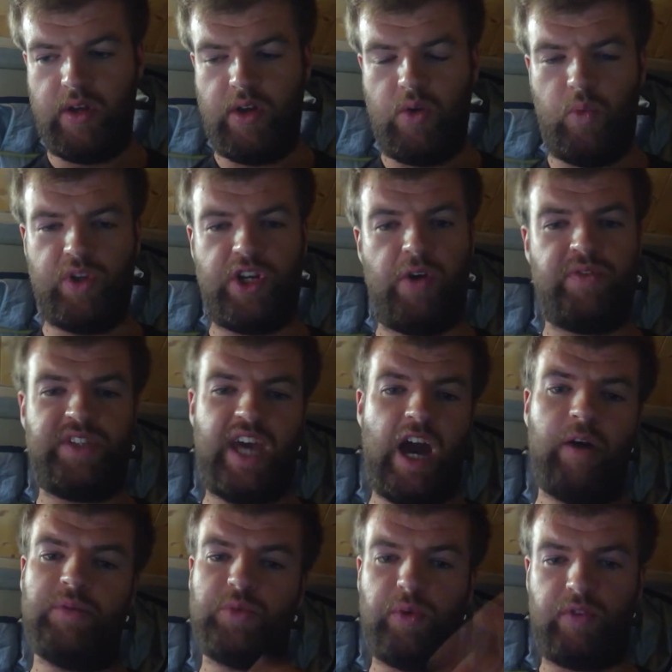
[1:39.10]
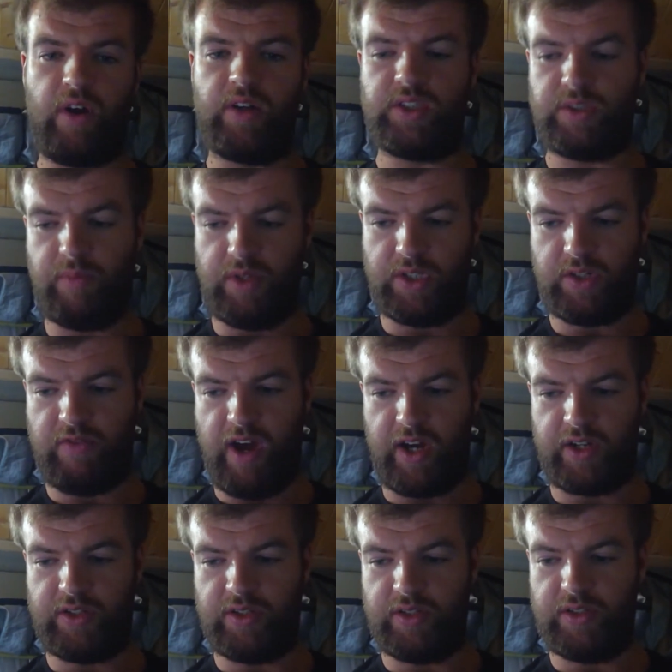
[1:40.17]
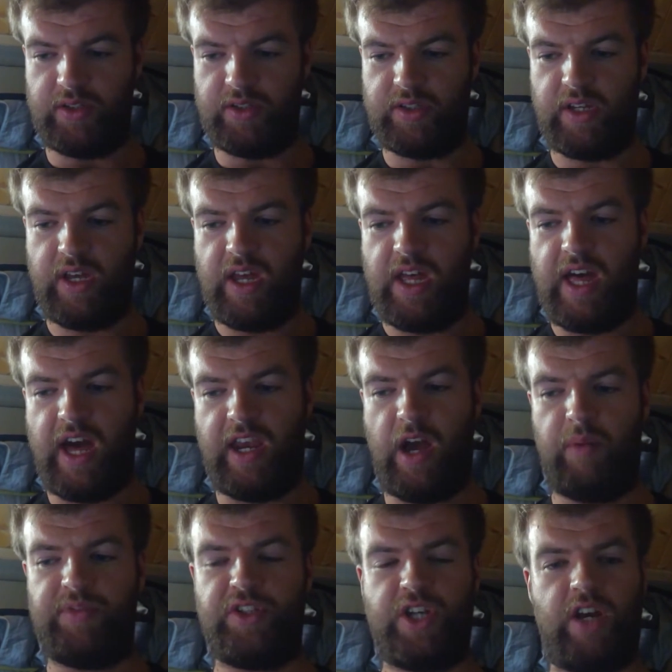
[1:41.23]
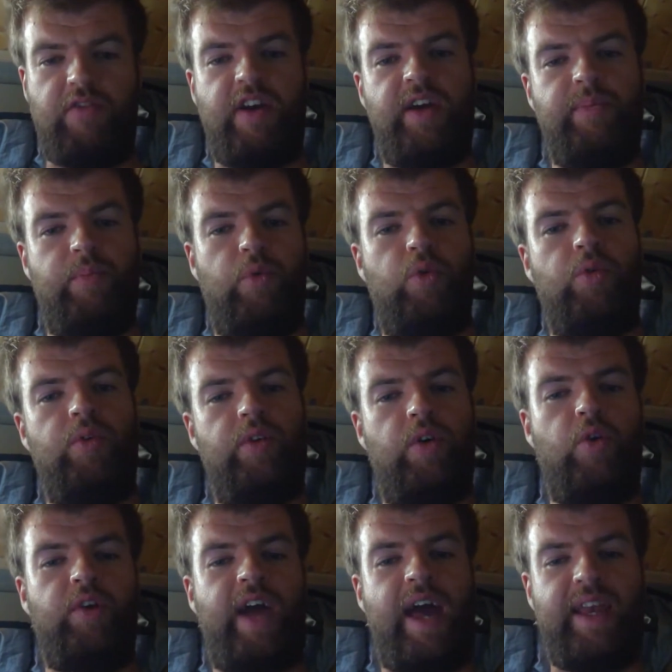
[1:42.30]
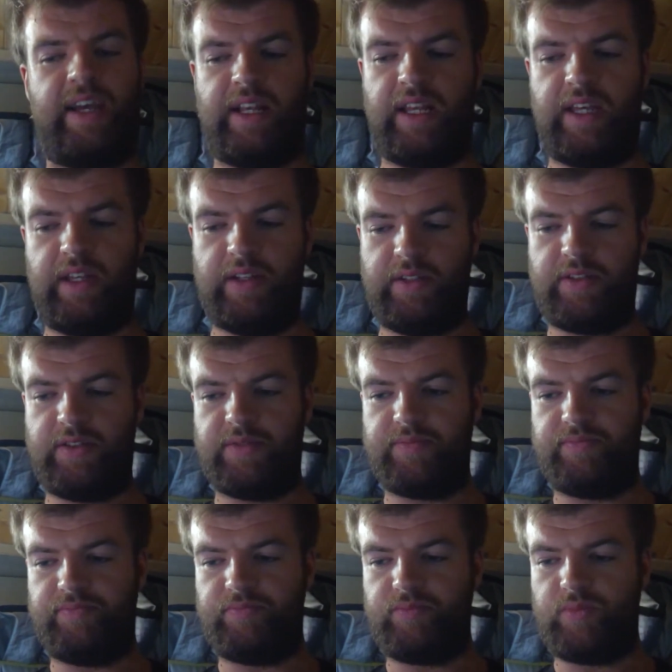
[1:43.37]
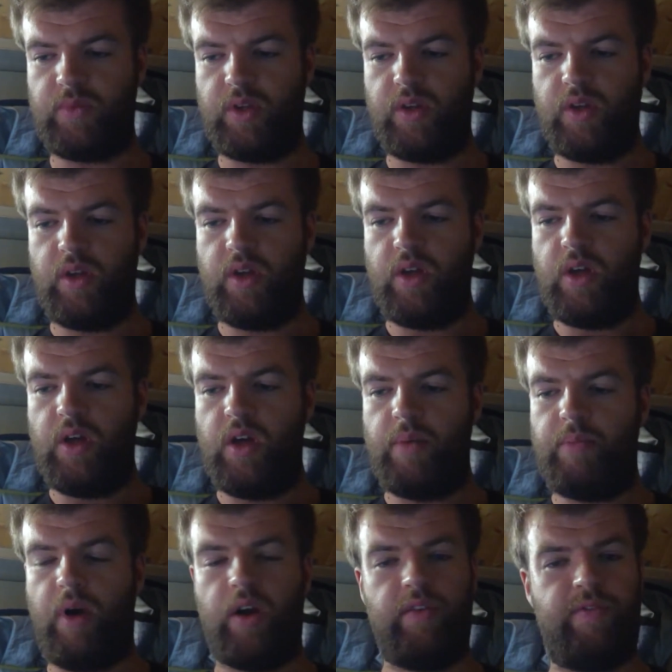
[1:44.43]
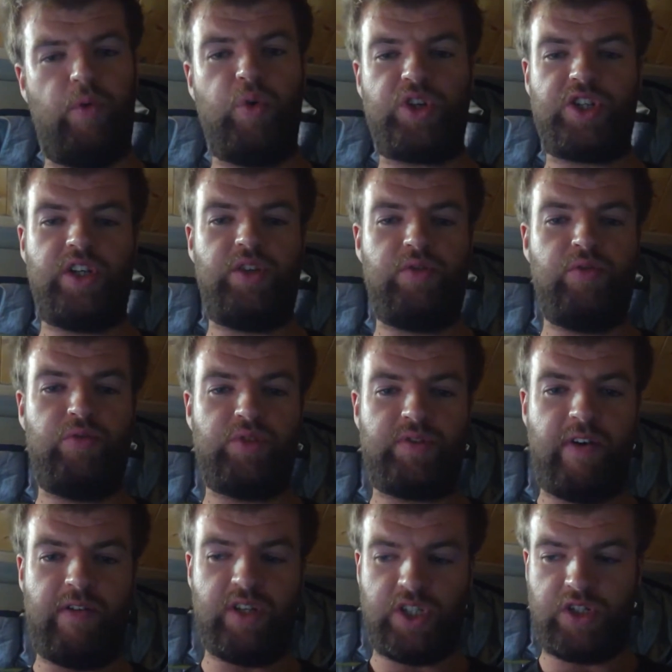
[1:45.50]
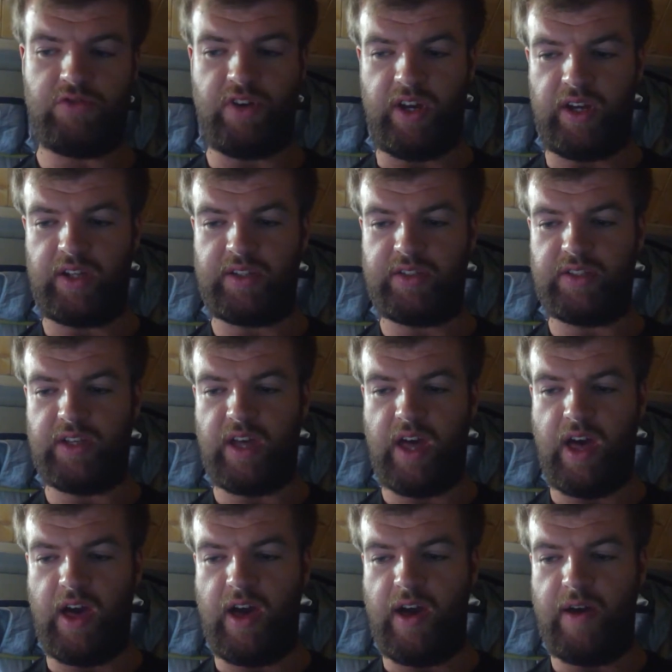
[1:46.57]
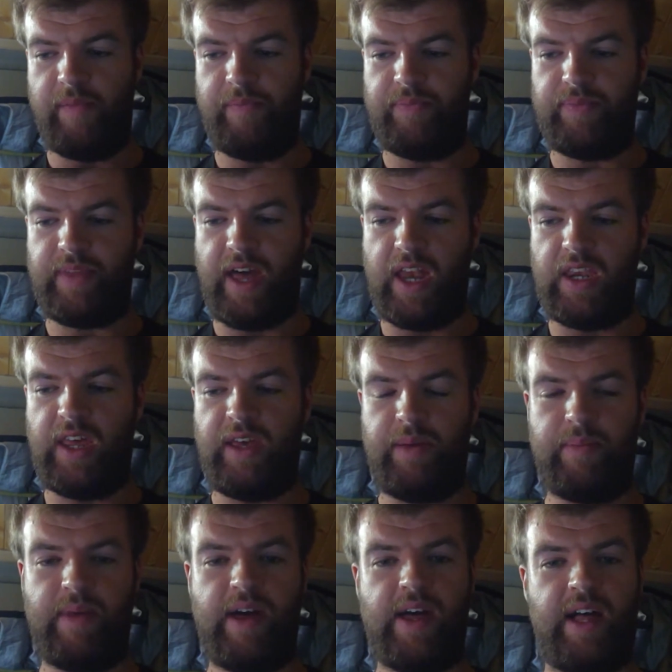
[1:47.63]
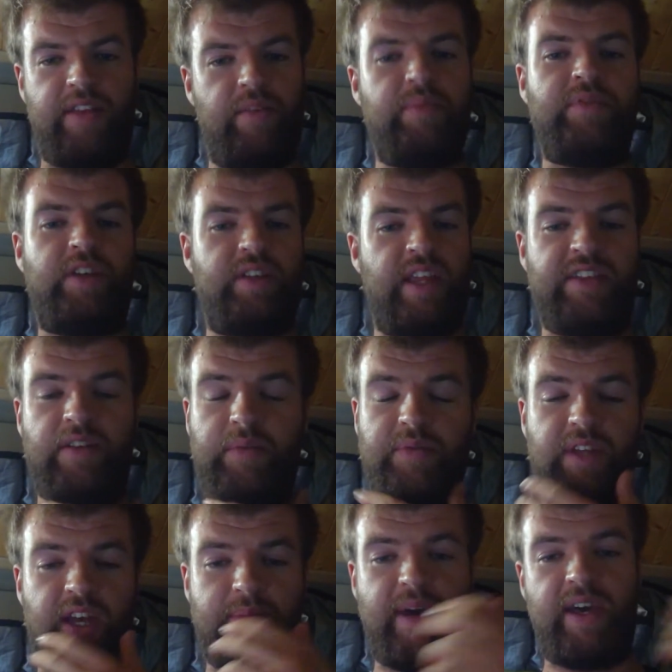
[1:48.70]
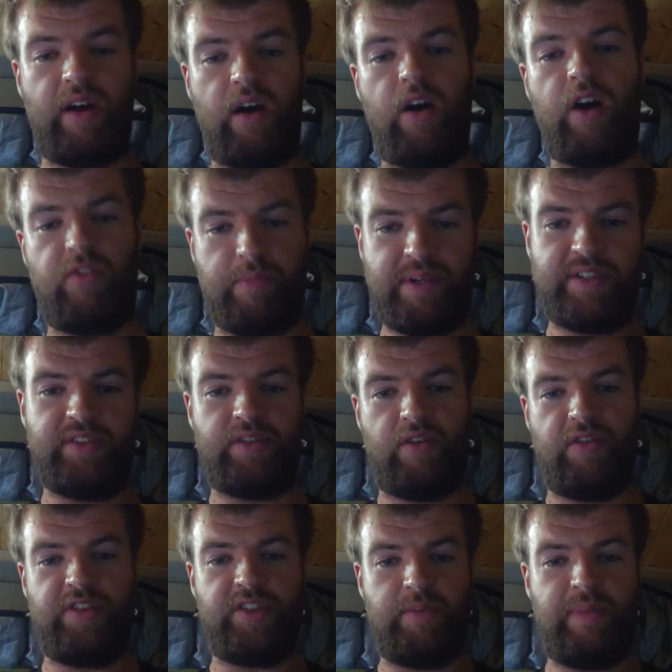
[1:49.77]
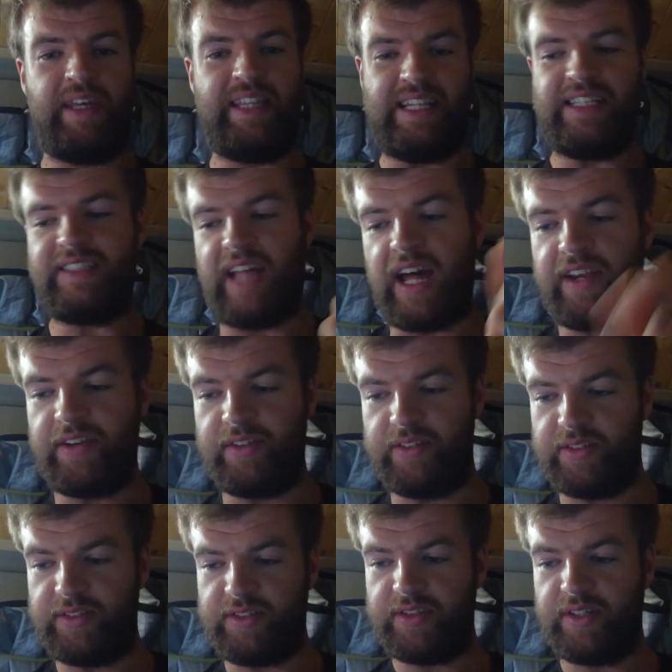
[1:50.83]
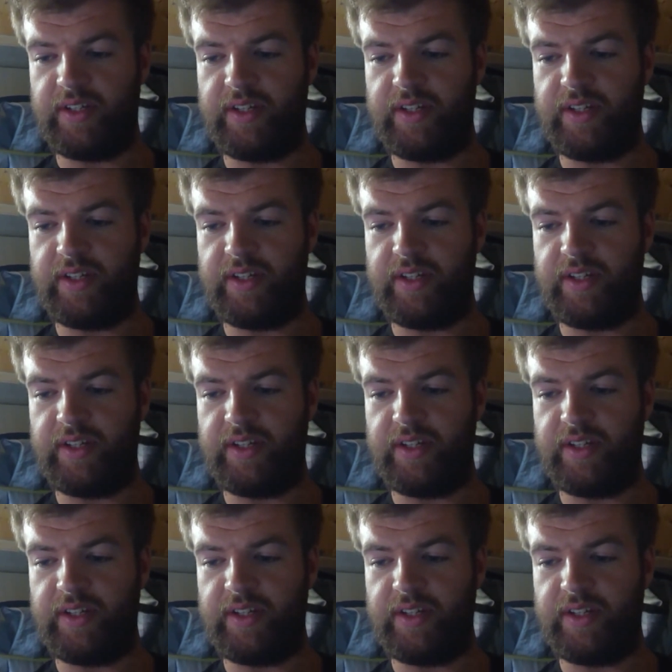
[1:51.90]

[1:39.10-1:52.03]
which obviously helps with customer interactions and helps to generate more organic leads. But unfortunately, Google's very strict, and sometimes they can make it hard for business owners to meet these standards.